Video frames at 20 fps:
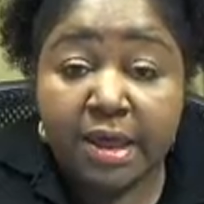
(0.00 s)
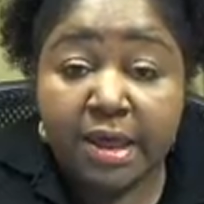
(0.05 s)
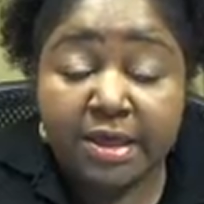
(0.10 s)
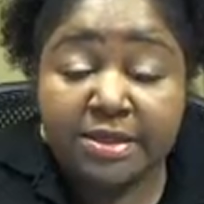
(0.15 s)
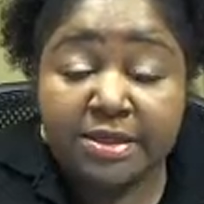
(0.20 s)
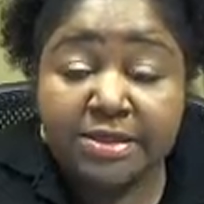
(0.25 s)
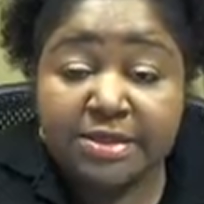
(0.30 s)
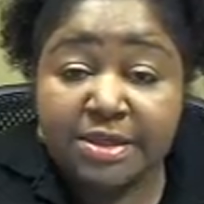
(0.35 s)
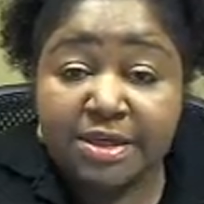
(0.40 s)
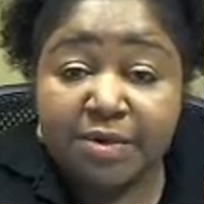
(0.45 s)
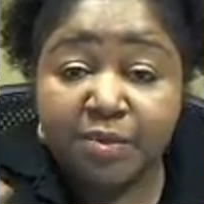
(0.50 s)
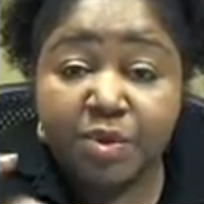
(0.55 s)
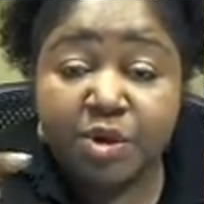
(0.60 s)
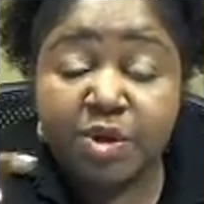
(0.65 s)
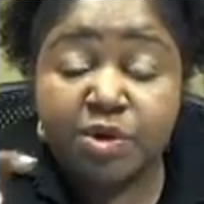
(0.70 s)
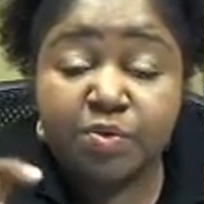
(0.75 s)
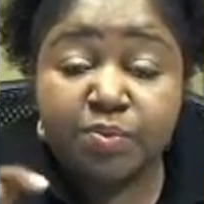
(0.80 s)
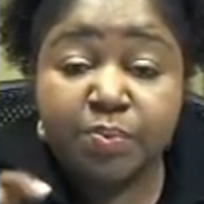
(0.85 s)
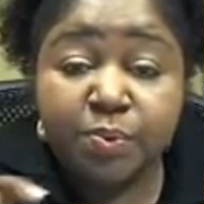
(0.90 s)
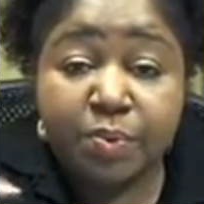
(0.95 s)
is.
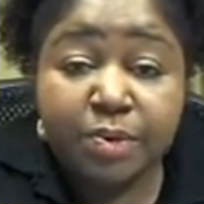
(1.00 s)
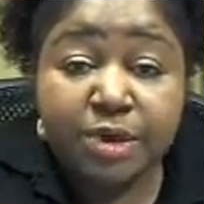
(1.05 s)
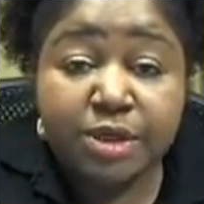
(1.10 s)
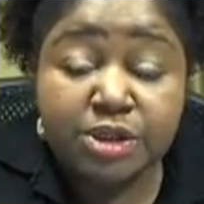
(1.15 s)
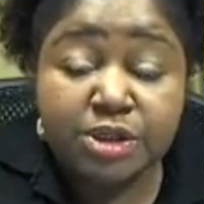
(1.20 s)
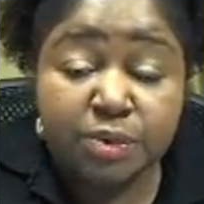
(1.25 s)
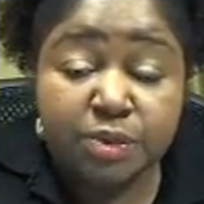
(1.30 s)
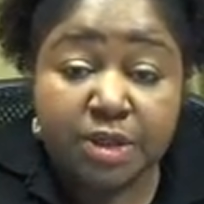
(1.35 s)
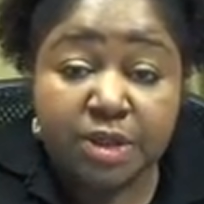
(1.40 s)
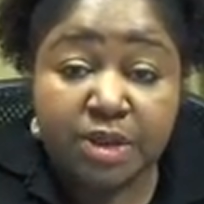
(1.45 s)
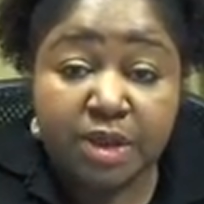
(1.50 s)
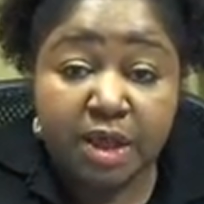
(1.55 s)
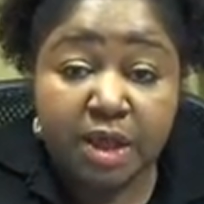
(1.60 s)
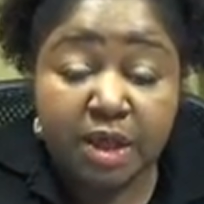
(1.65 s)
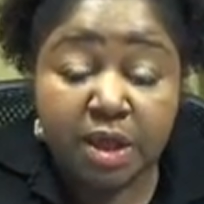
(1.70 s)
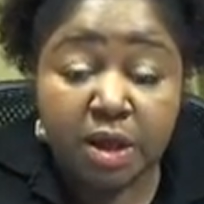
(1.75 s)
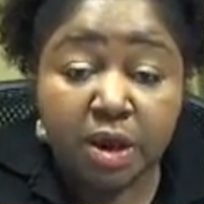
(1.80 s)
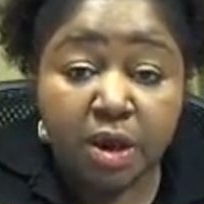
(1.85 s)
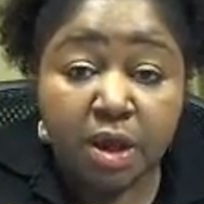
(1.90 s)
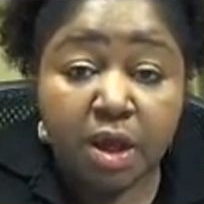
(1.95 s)
When you pre-treat the
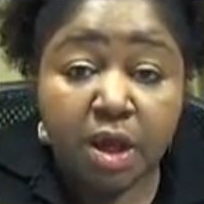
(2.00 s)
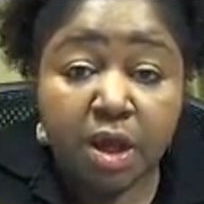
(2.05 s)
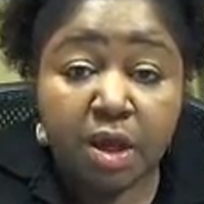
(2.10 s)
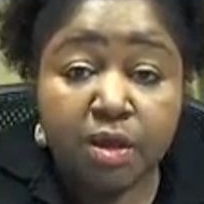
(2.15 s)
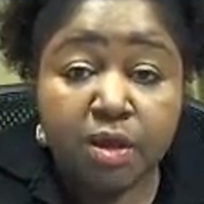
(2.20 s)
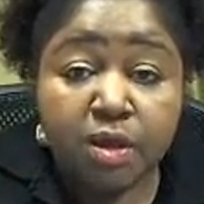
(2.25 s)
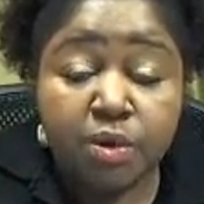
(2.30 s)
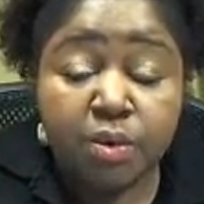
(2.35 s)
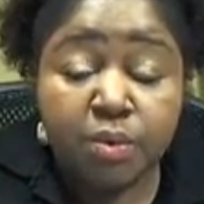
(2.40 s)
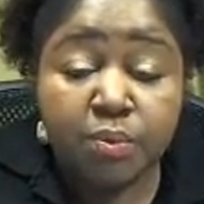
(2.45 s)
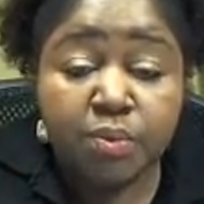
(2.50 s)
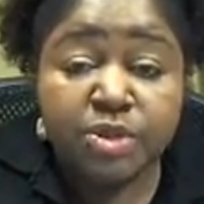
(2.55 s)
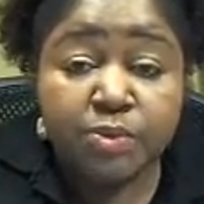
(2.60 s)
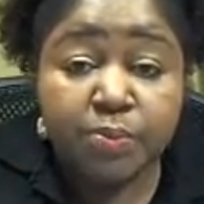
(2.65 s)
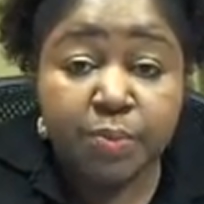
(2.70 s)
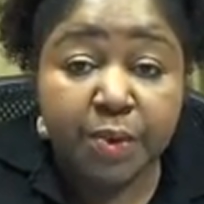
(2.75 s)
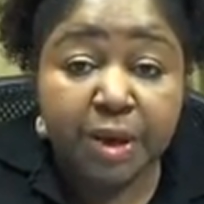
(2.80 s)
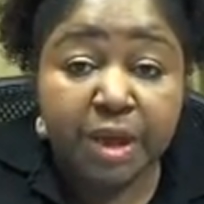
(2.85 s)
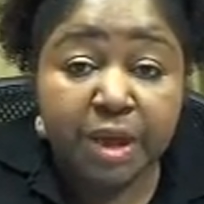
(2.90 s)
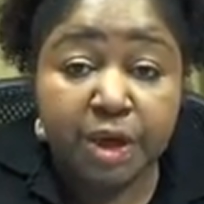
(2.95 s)
hair, you're
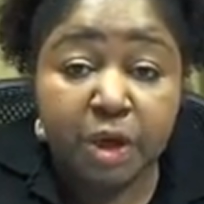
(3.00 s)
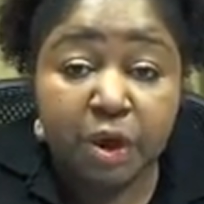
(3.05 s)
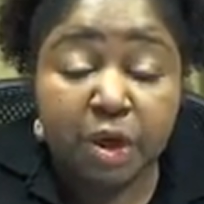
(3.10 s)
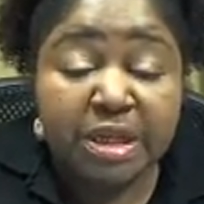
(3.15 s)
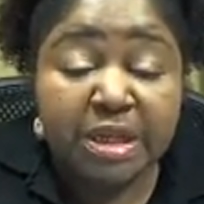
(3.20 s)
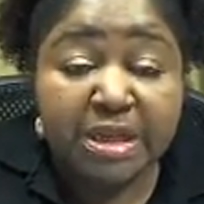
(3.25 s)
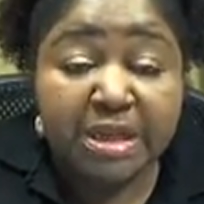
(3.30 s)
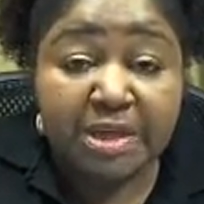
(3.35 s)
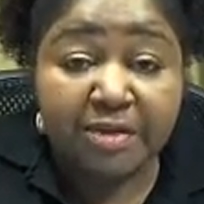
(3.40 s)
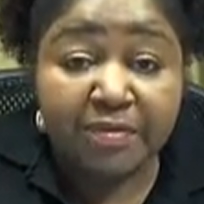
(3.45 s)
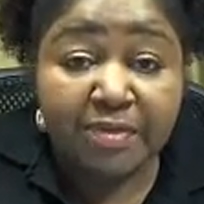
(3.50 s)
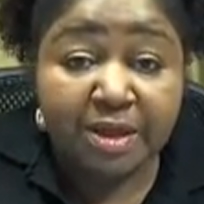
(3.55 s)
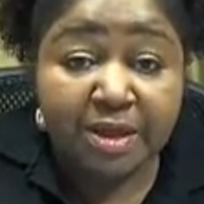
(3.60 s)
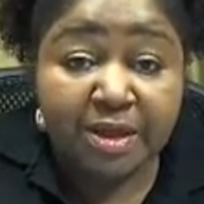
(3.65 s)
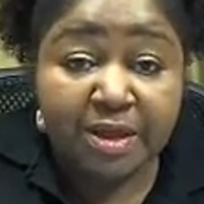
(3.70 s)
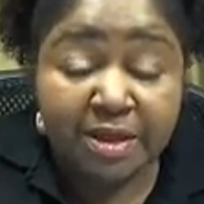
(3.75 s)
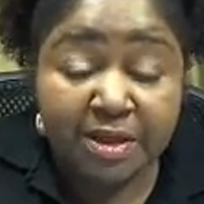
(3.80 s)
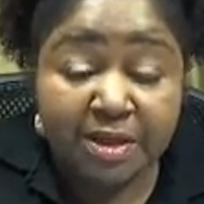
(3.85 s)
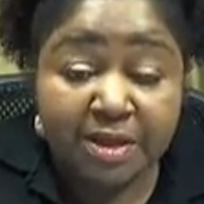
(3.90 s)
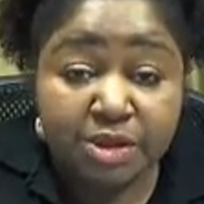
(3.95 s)
spraying on leave-in
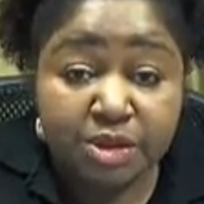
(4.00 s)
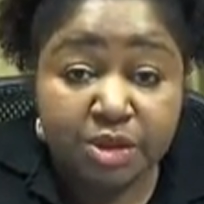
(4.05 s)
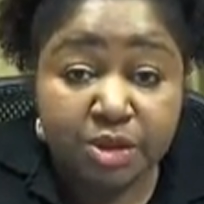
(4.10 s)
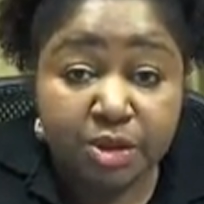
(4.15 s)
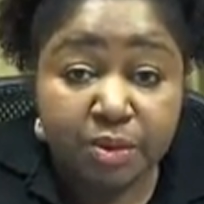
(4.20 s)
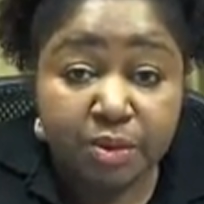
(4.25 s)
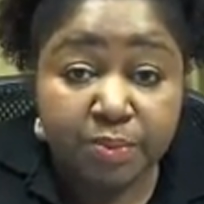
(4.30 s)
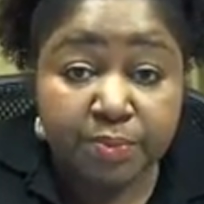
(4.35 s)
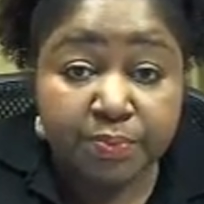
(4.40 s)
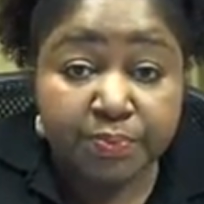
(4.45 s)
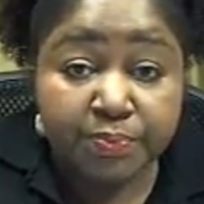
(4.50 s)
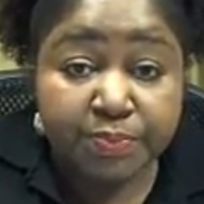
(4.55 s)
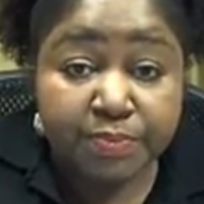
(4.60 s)
conditioner.